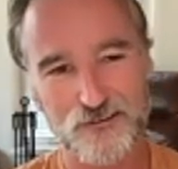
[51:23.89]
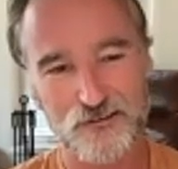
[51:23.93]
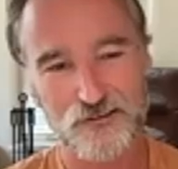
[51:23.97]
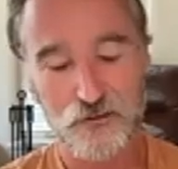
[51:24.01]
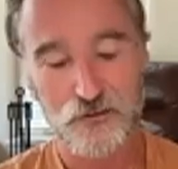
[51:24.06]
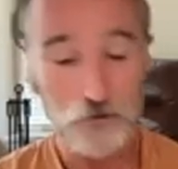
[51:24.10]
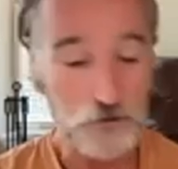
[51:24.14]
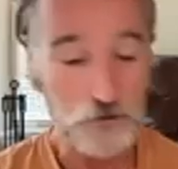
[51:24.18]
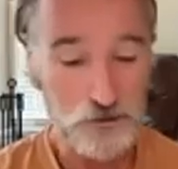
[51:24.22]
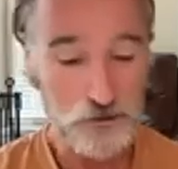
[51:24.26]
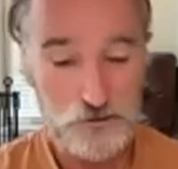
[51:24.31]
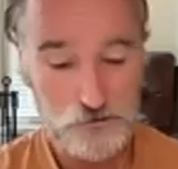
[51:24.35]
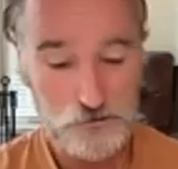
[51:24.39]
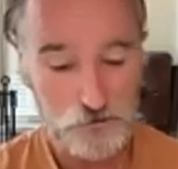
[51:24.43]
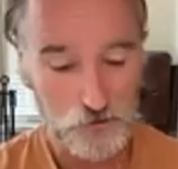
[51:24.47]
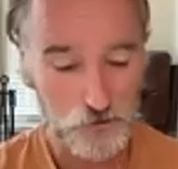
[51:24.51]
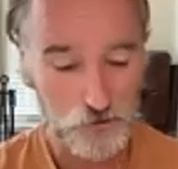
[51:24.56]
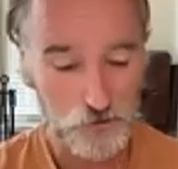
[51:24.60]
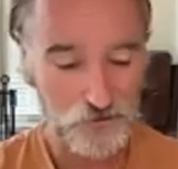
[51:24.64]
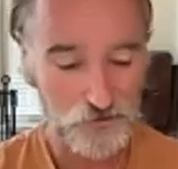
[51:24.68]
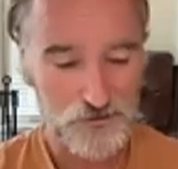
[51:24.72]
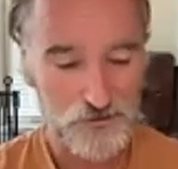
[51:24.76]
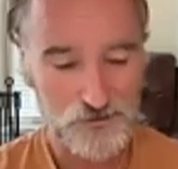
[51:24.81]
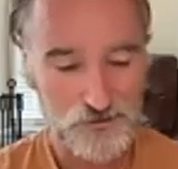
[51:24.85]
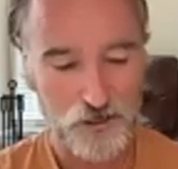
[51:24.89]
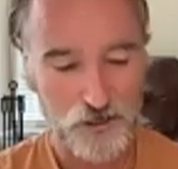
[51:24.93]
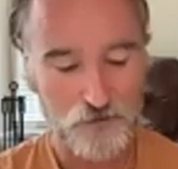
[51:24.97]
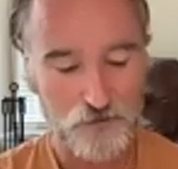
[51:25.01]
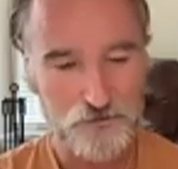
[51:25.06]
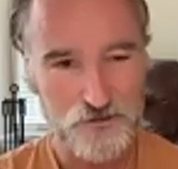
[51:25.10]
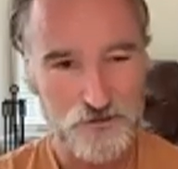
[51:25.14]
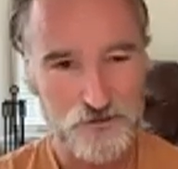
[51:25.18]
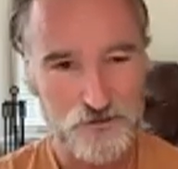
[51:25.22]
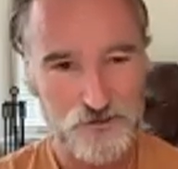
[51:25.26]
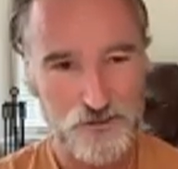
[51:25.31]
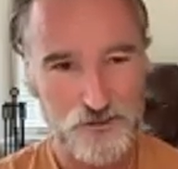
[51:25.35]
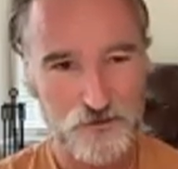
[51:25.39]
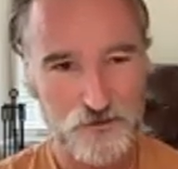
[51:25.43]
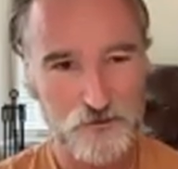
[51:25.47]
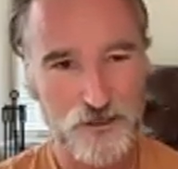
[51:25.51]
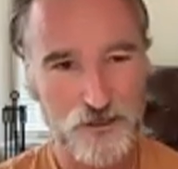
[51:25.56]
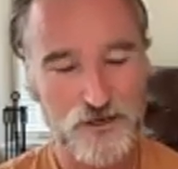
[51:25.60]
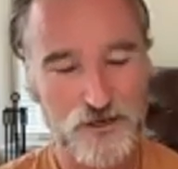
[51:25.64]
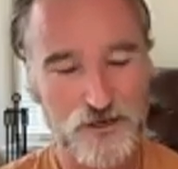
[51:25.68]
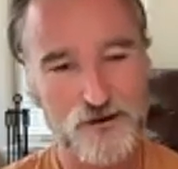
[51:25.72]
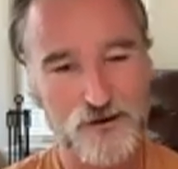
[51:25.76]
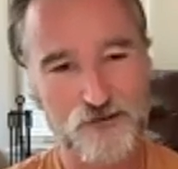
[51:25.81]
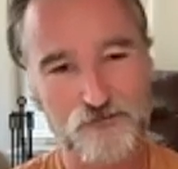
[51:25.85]
look into all these options that we
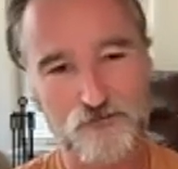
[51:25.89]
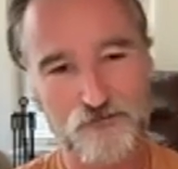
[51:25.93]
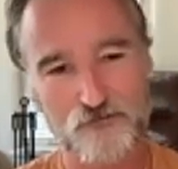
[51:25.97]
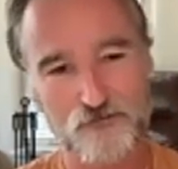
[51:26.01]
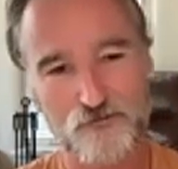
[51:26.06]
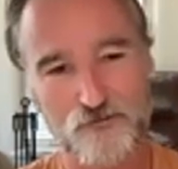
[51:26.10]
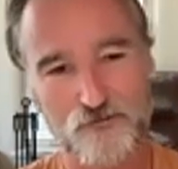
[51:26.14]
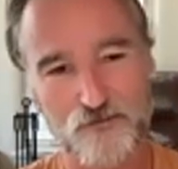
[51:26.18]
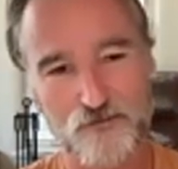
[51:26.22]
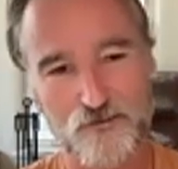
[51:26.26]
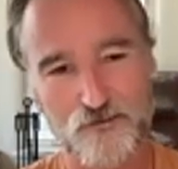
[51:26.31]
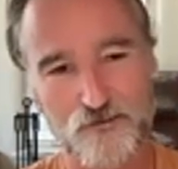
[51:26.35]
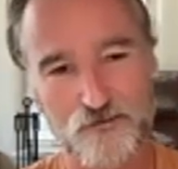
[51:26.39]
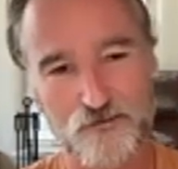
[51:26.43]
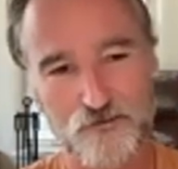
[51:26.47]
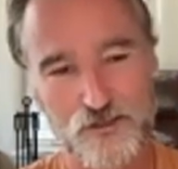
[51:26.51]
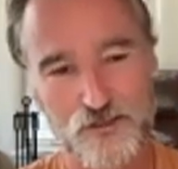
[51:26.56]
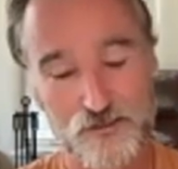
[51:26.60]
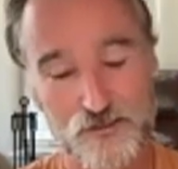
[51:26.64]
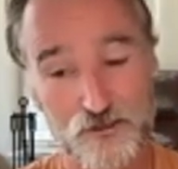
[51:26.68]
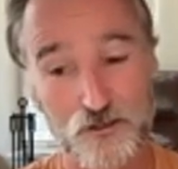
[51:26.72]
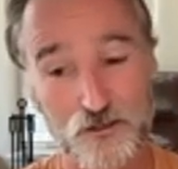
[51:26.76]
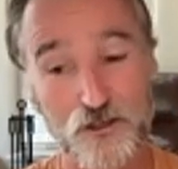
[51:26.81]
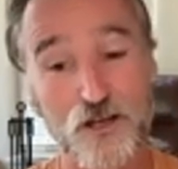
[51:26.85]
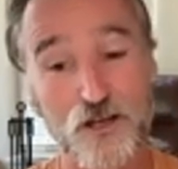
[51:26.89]
have. That's all.